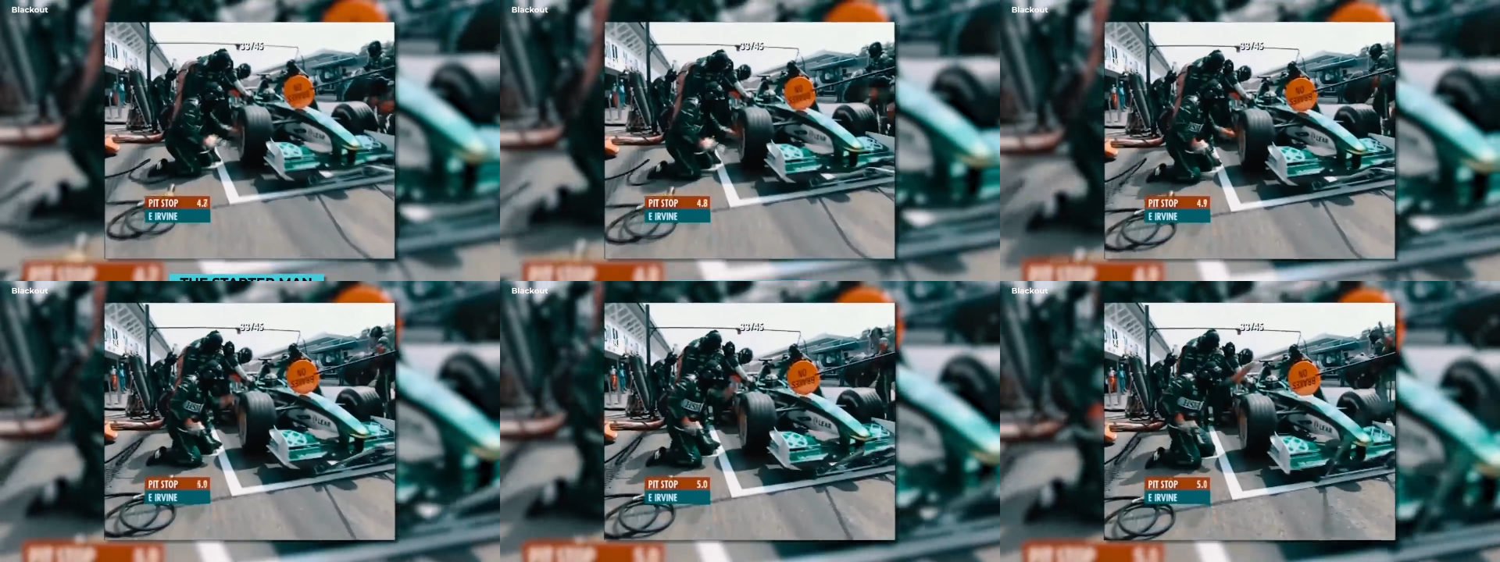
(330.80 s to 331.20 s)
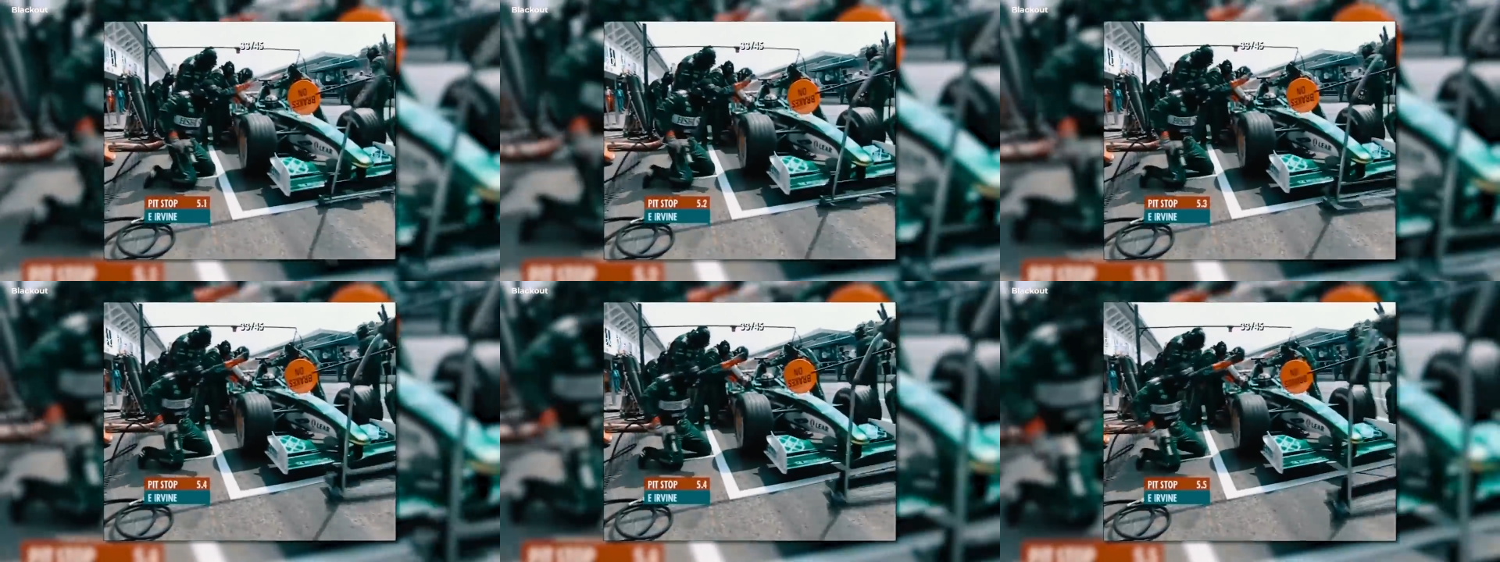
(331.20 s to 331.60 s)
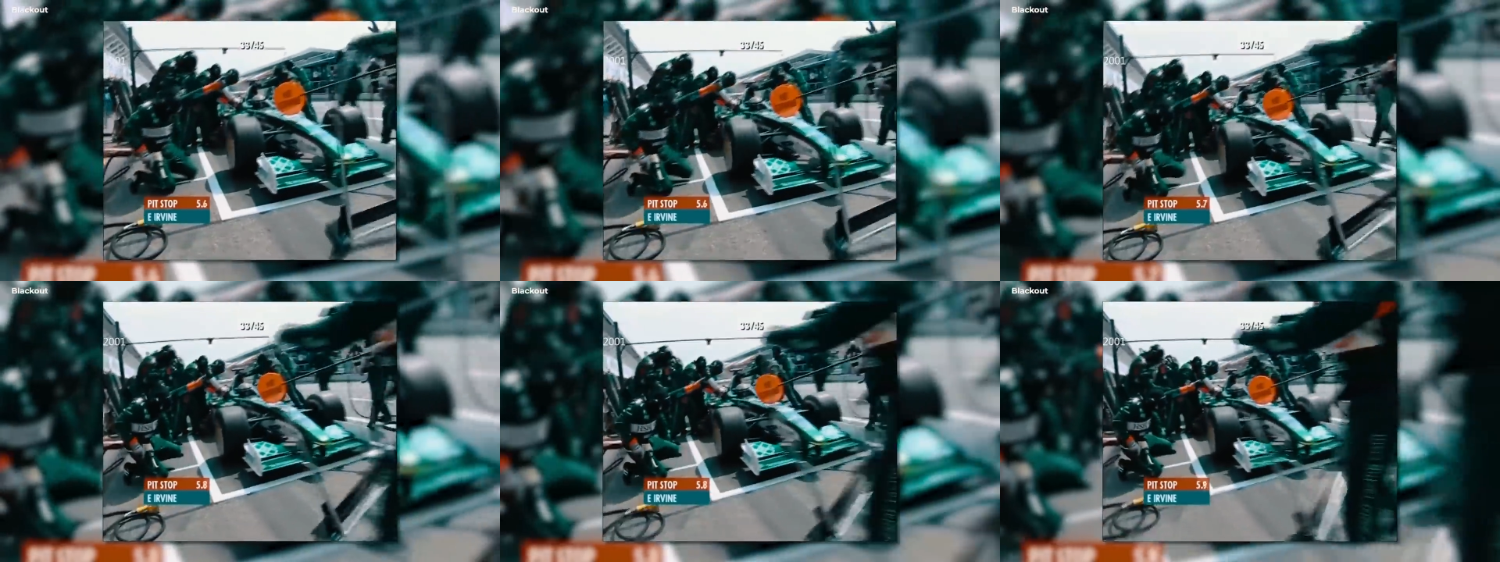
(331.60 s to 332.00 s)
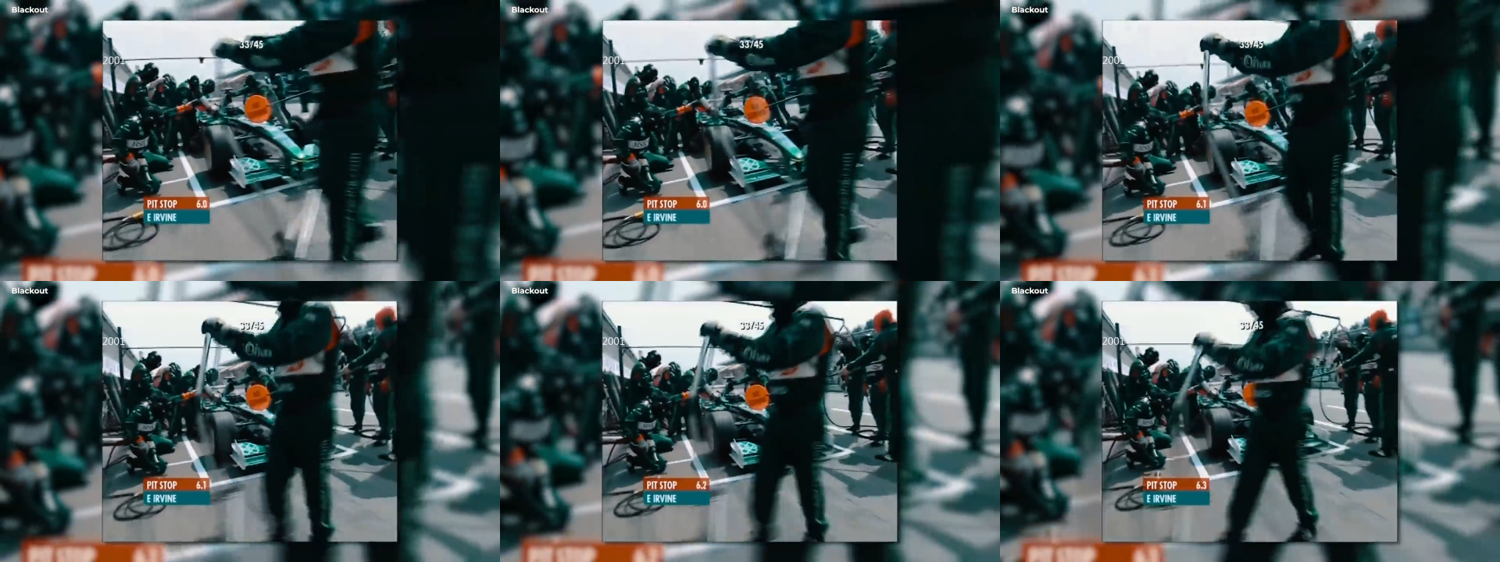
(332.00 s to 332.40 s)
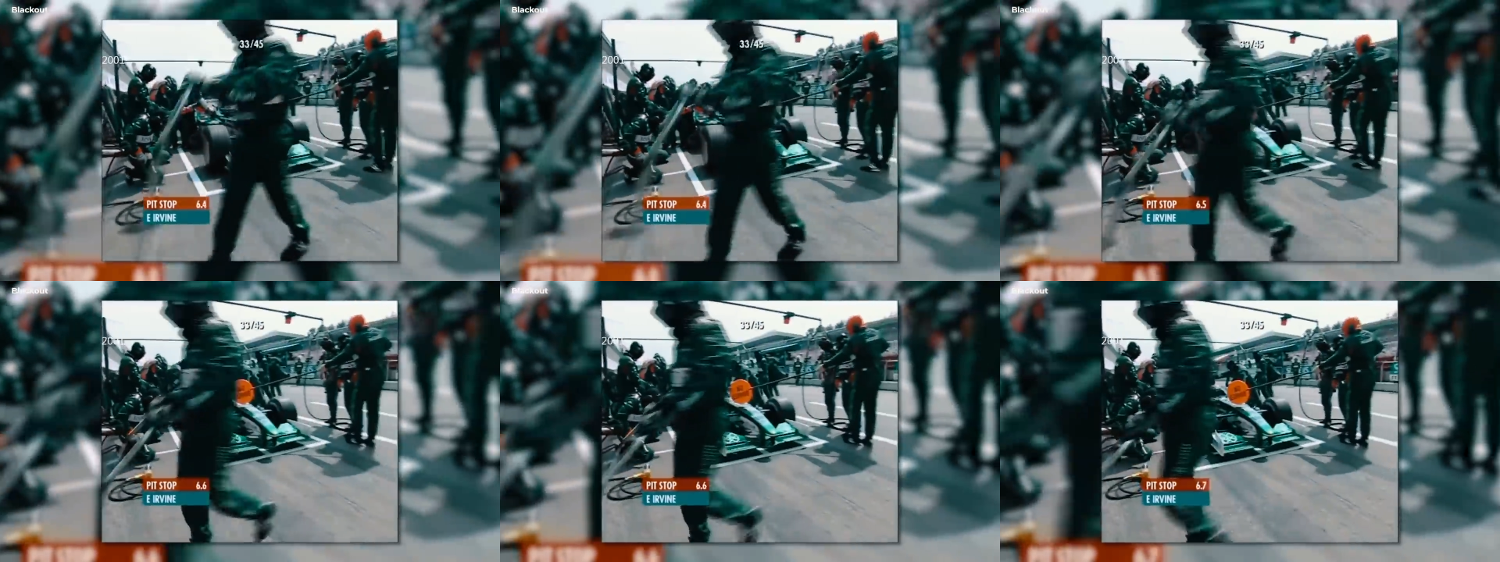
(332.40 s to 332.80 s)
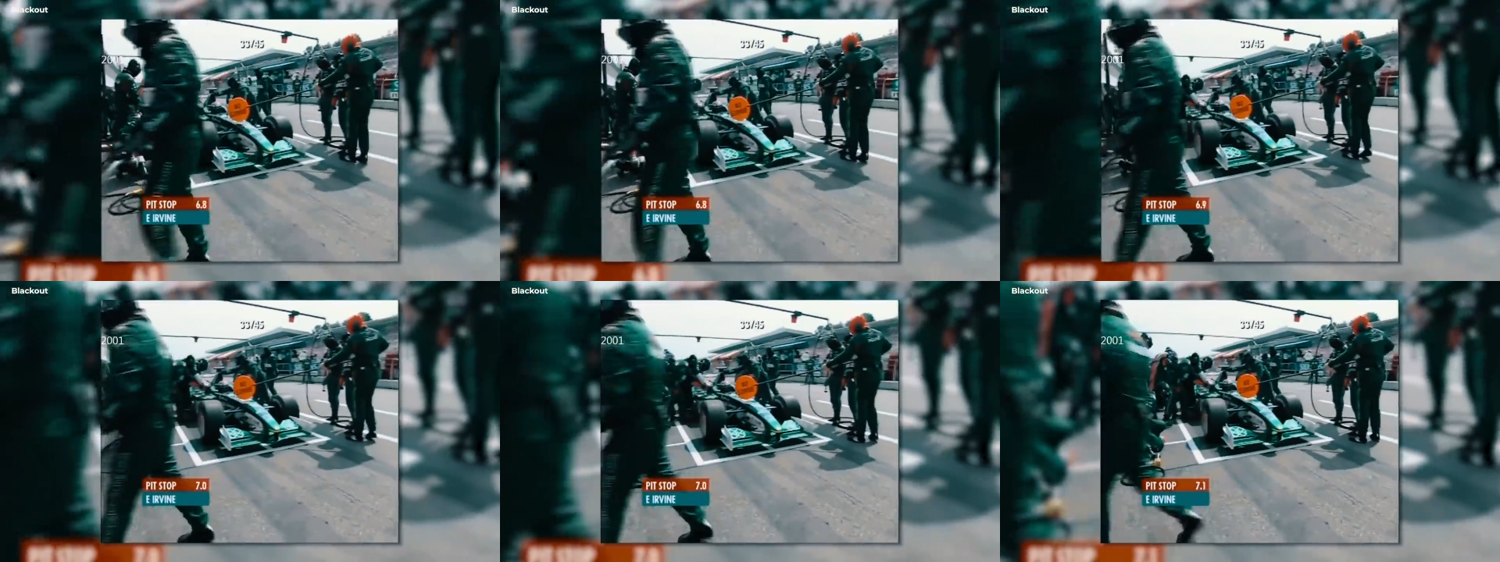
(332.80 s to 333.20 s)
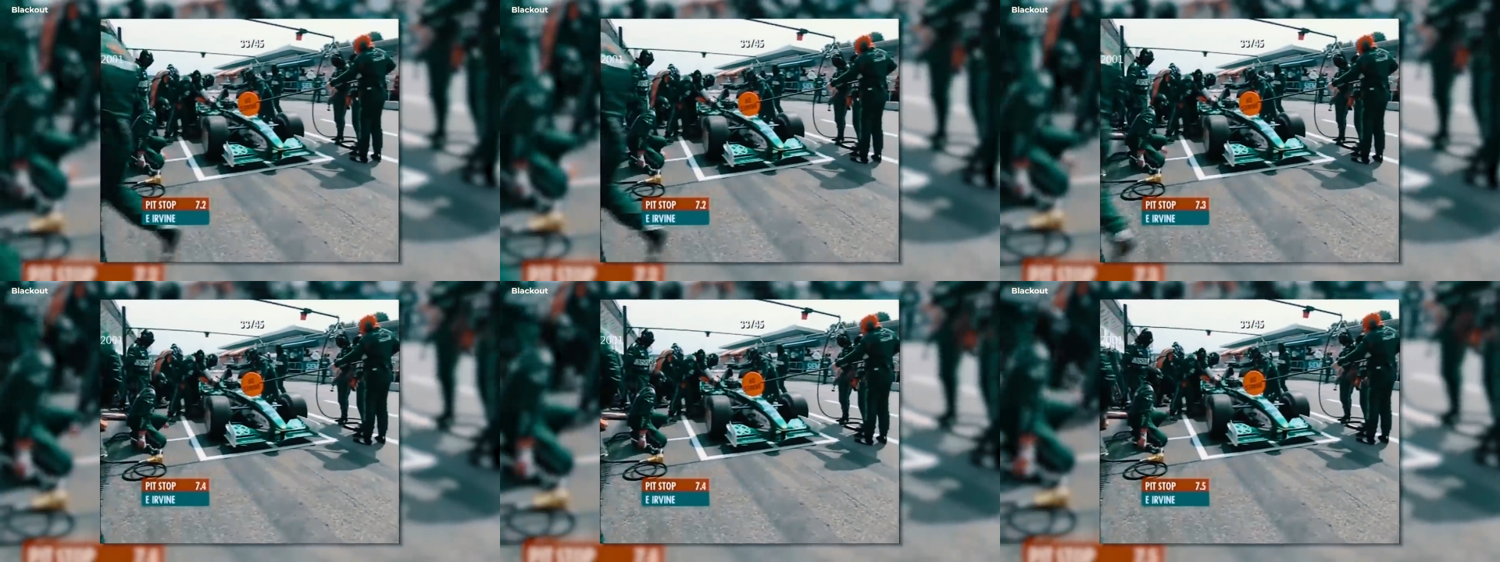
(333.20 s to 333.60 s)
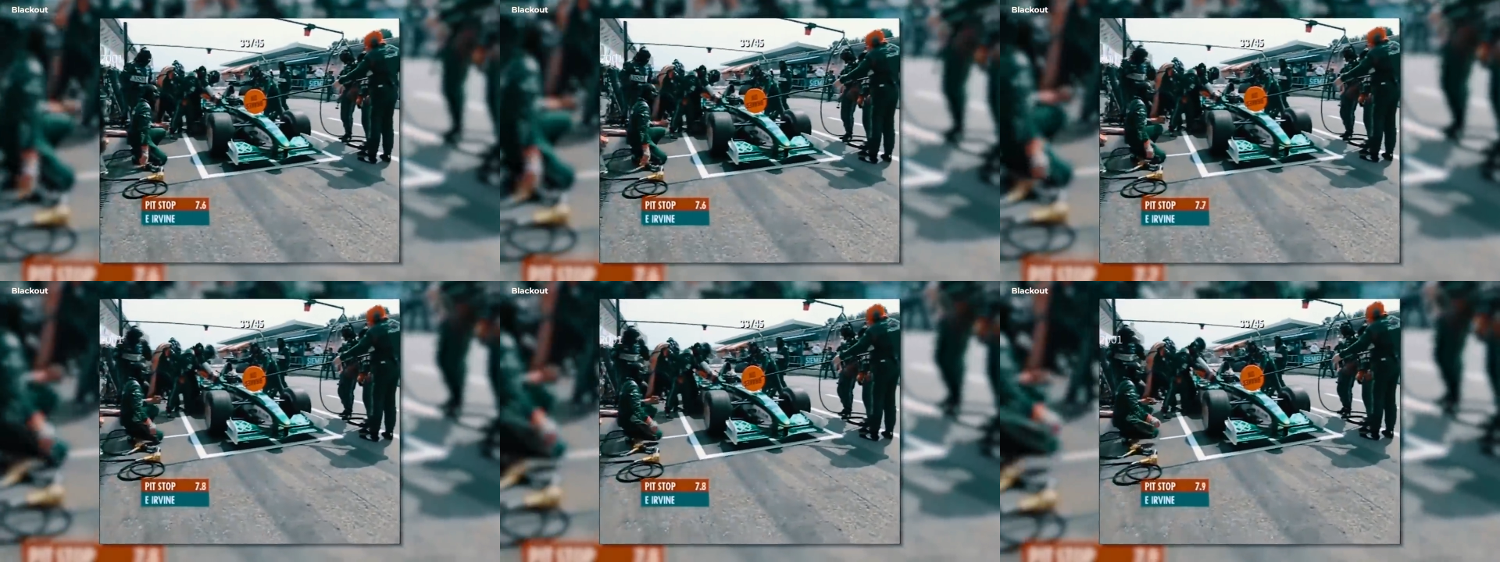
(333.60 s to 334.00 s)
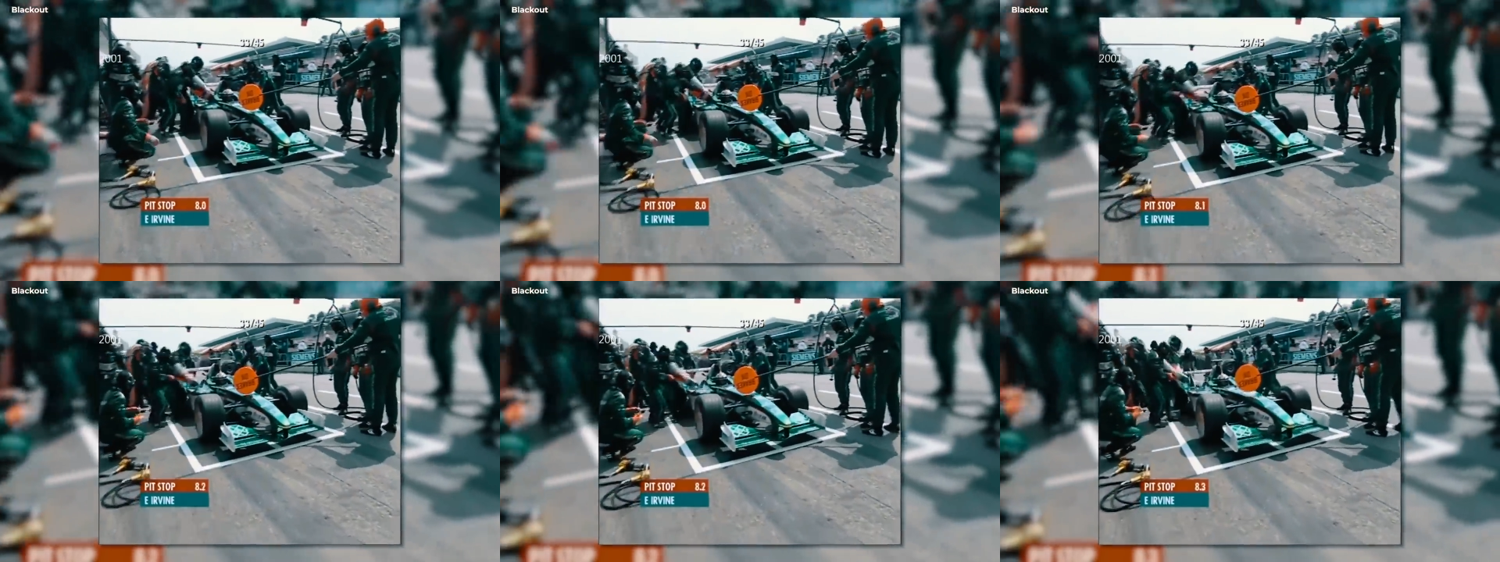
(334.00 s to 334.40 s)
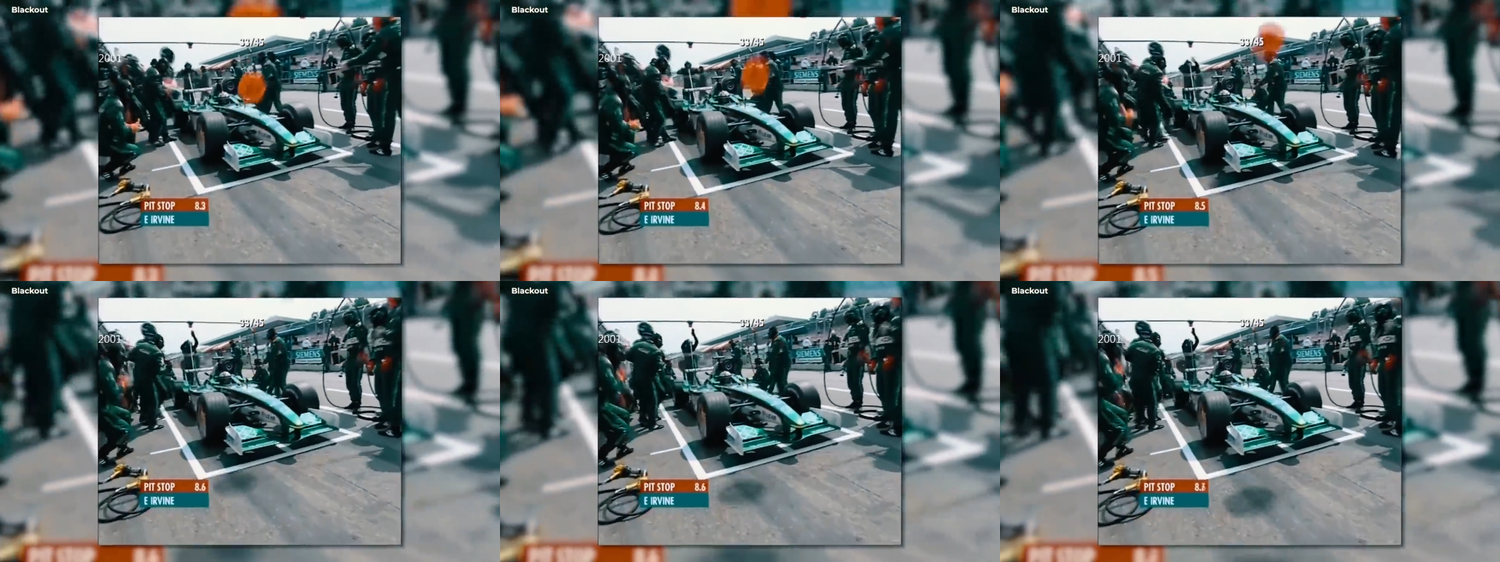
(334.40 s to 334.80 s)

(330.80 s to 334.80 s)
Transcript: [unreadable: no face in view]